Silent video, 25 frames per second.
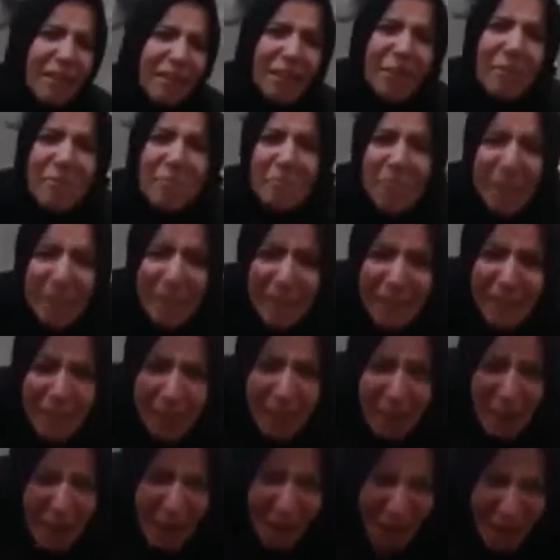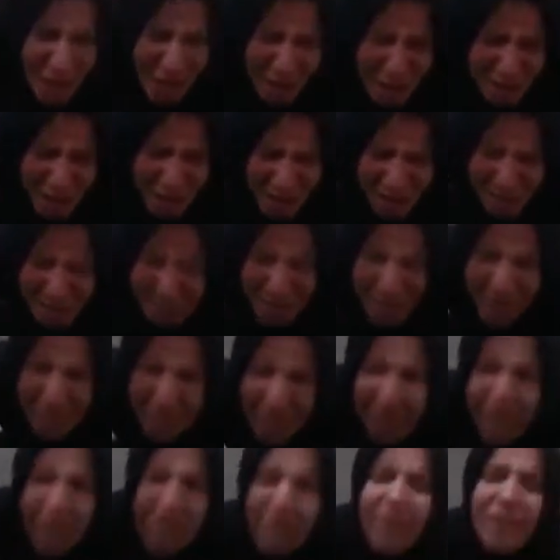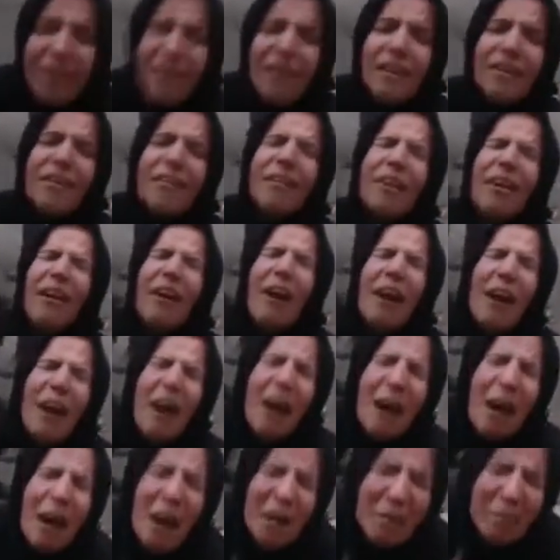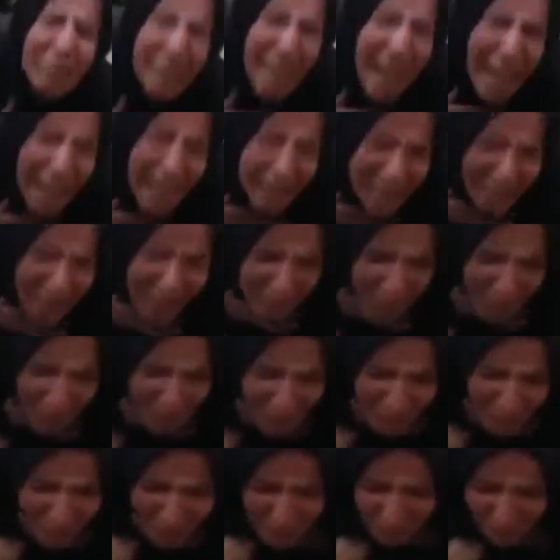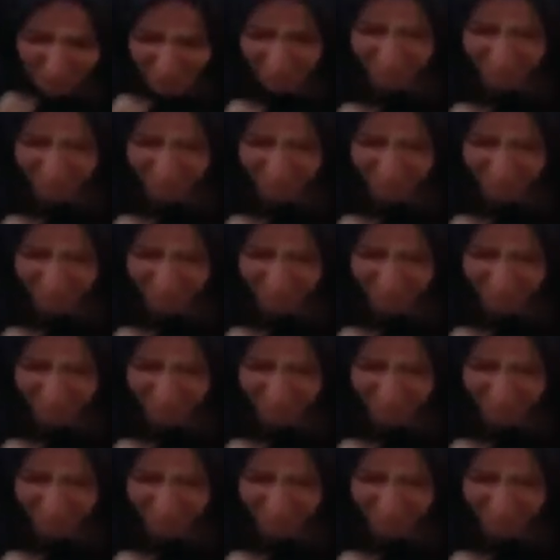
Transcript: are being blockaded by the Syrian government. On Monday, the UN